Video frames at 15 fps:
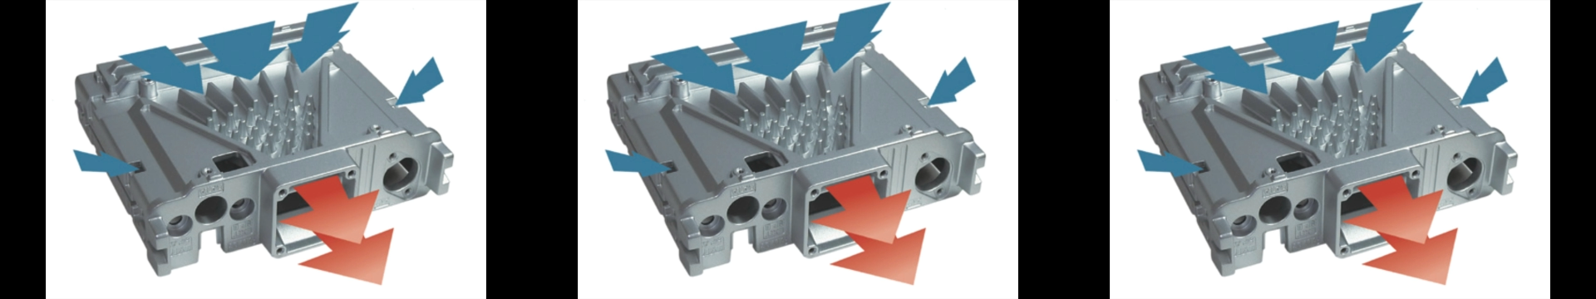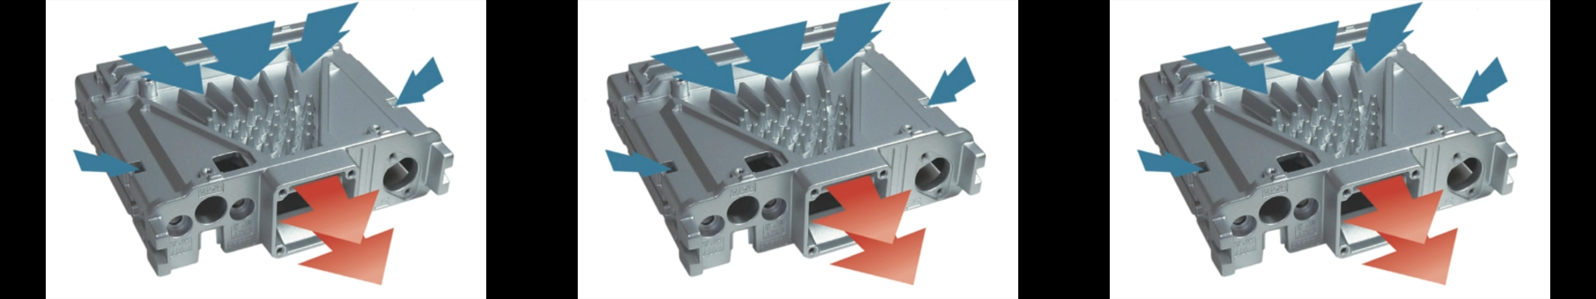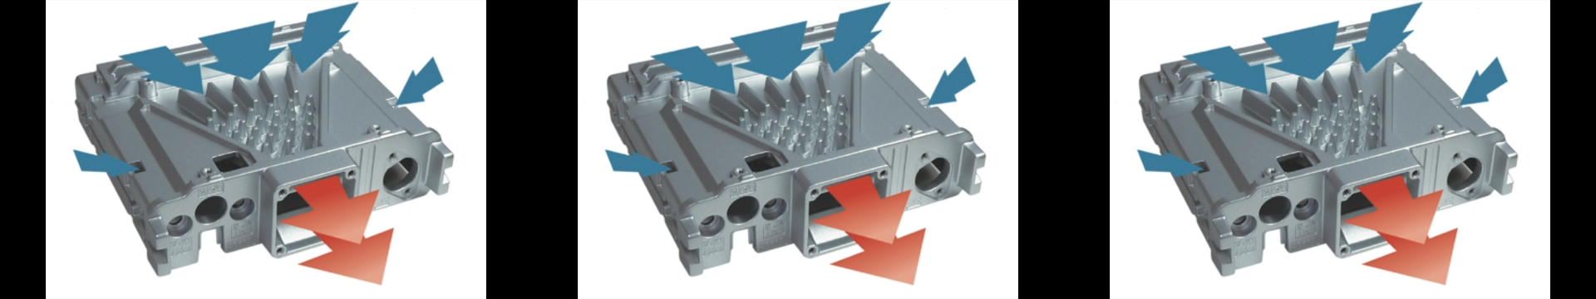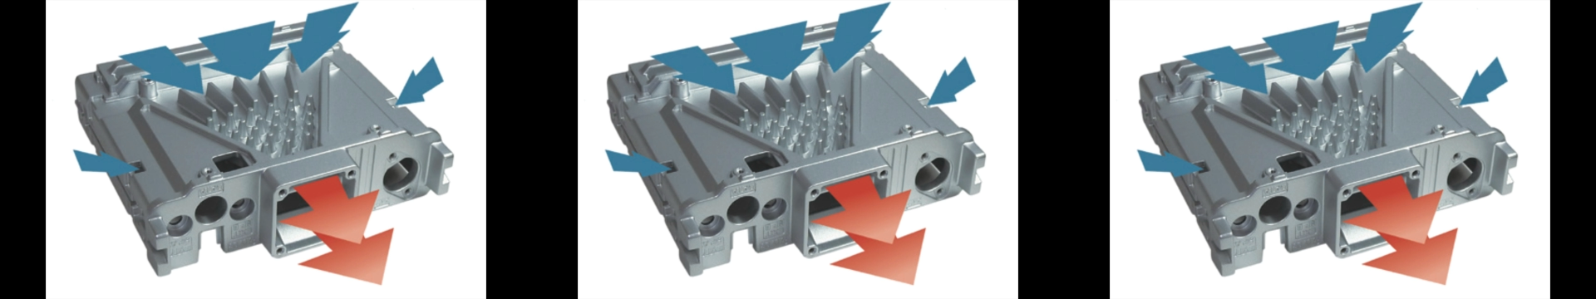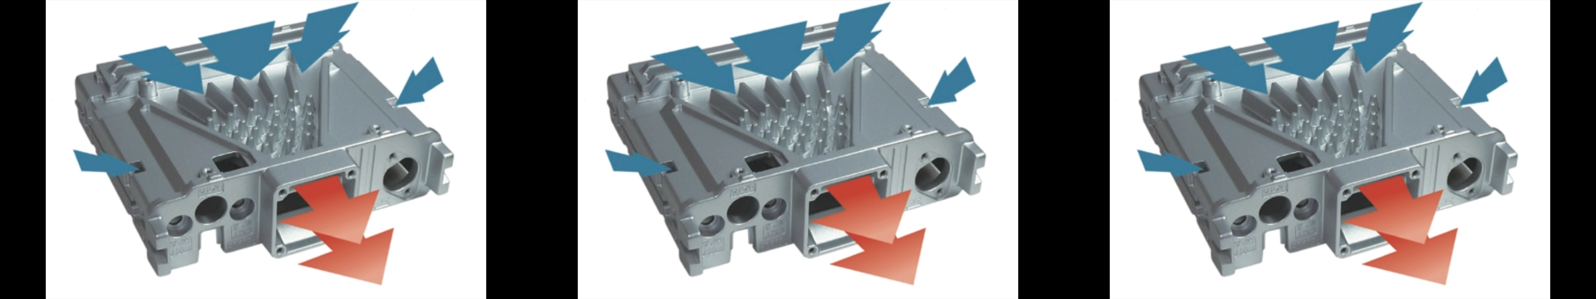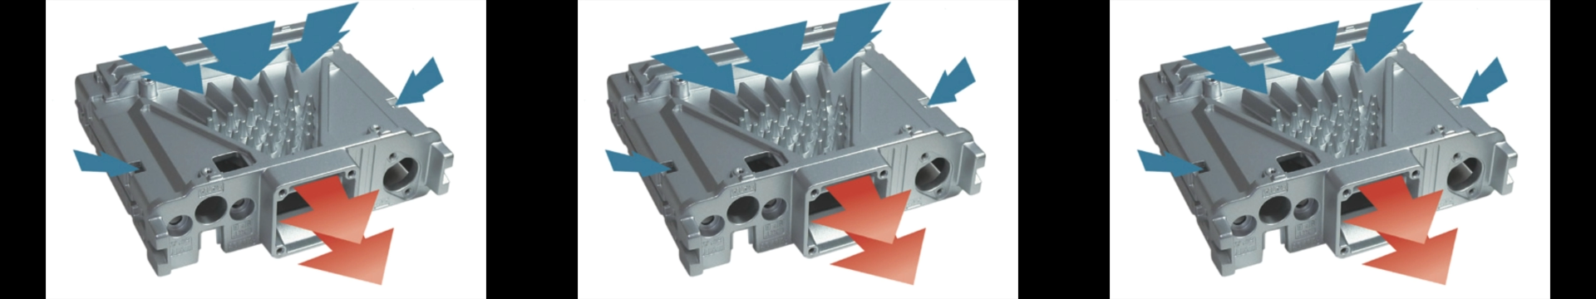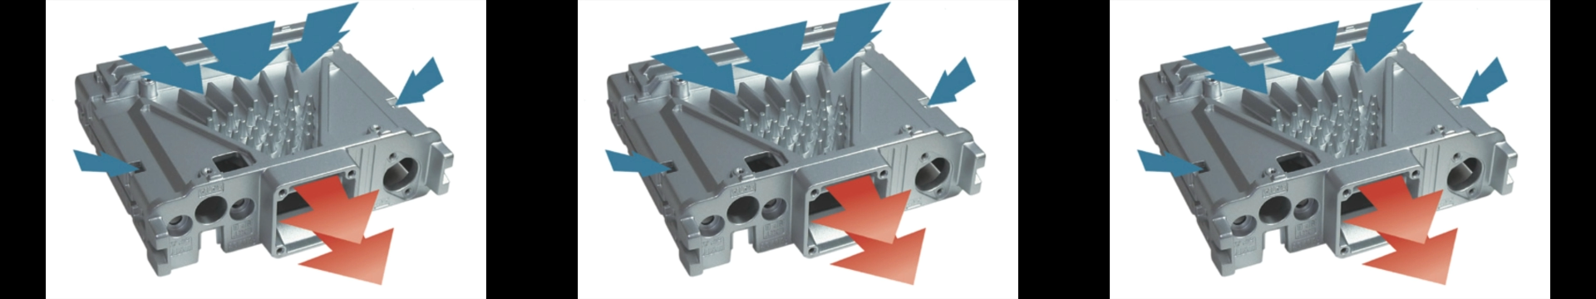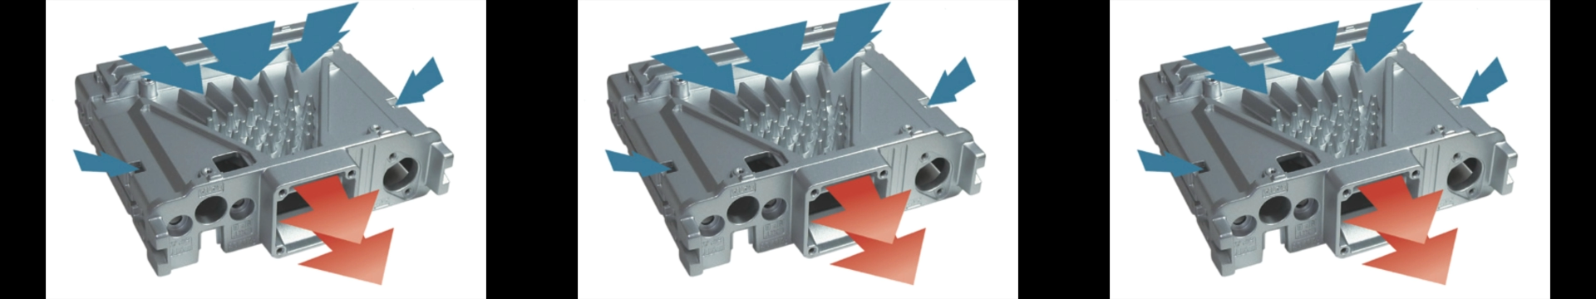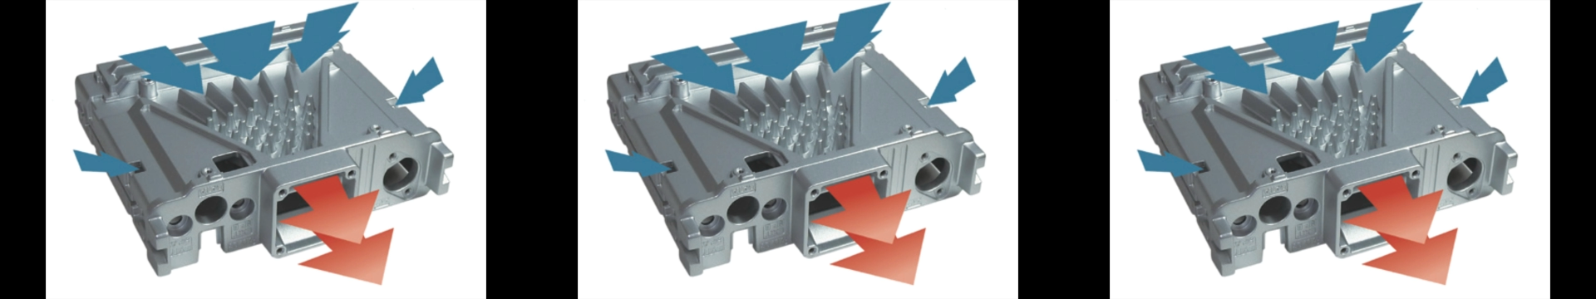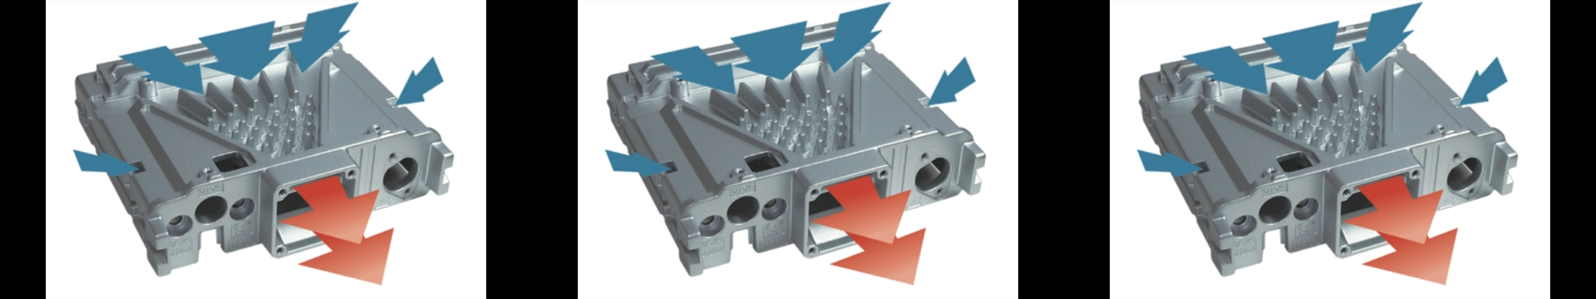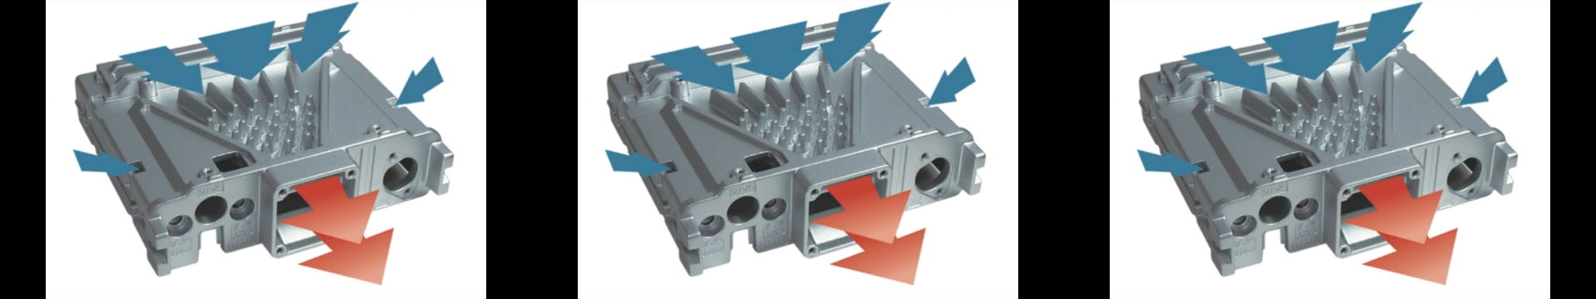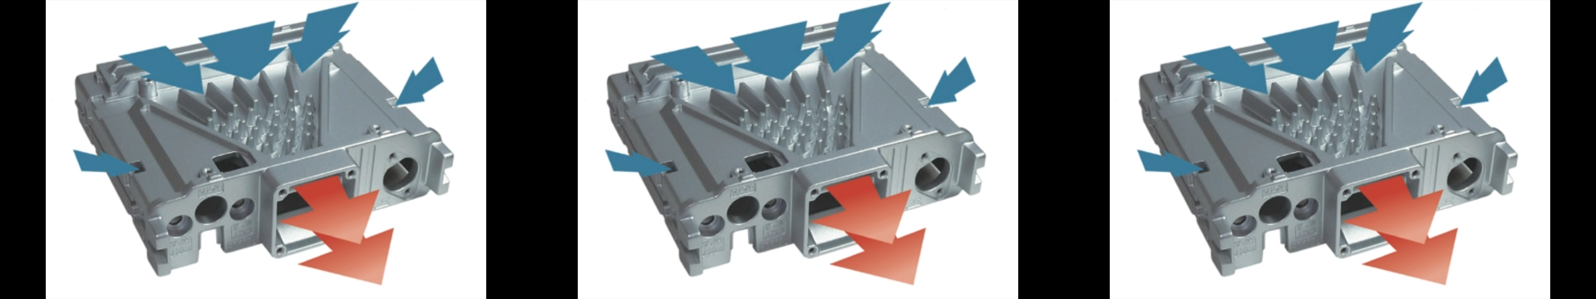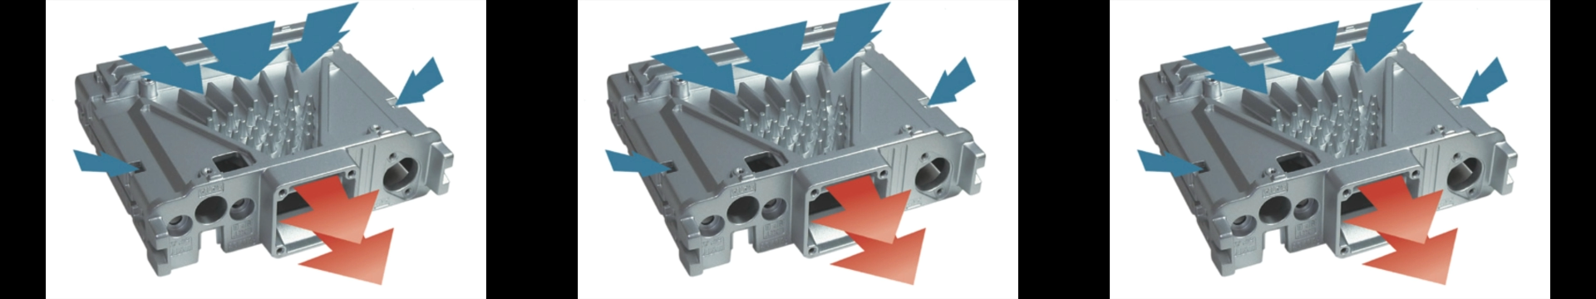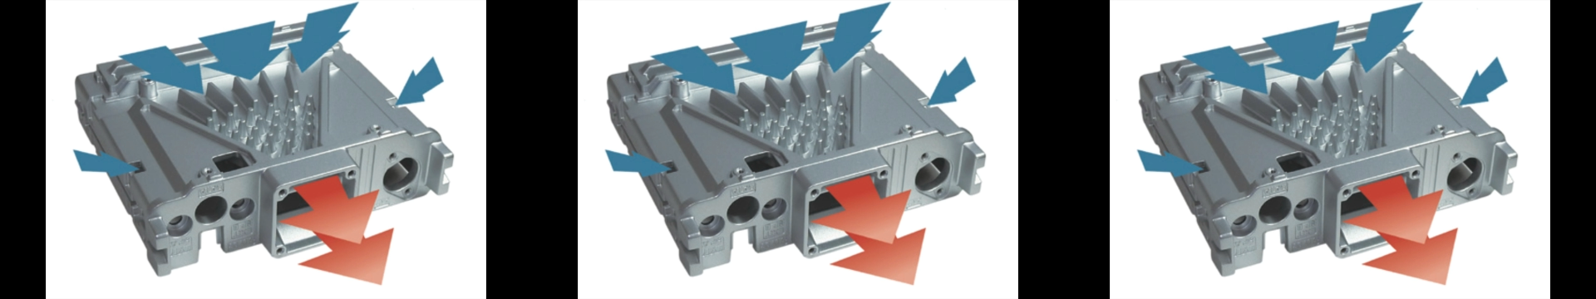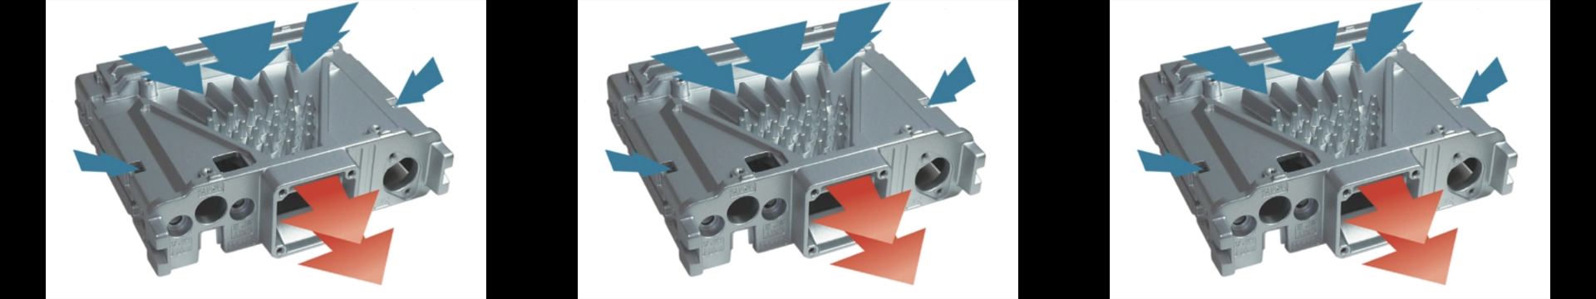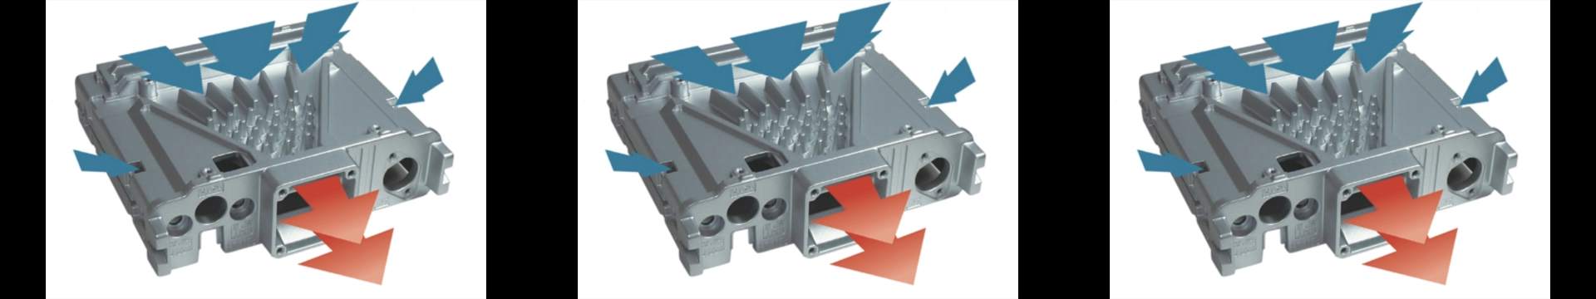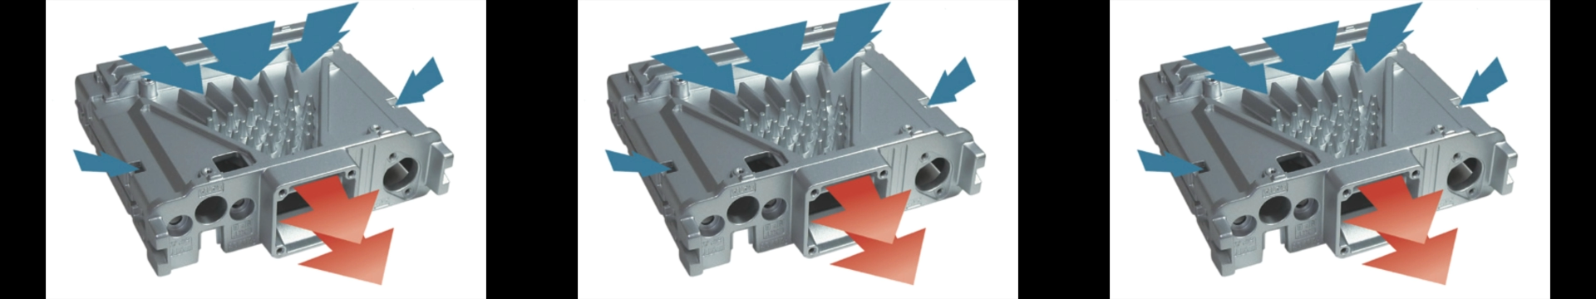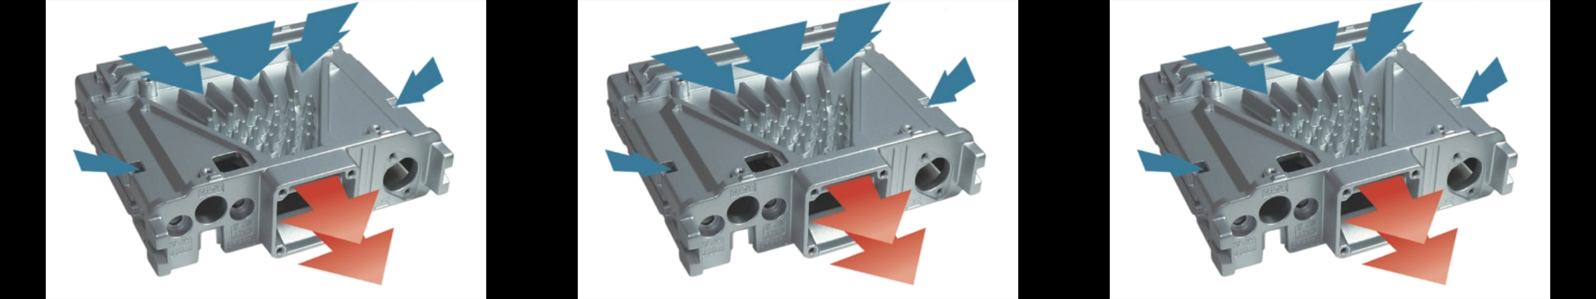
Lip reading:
[unreadable: no face in view]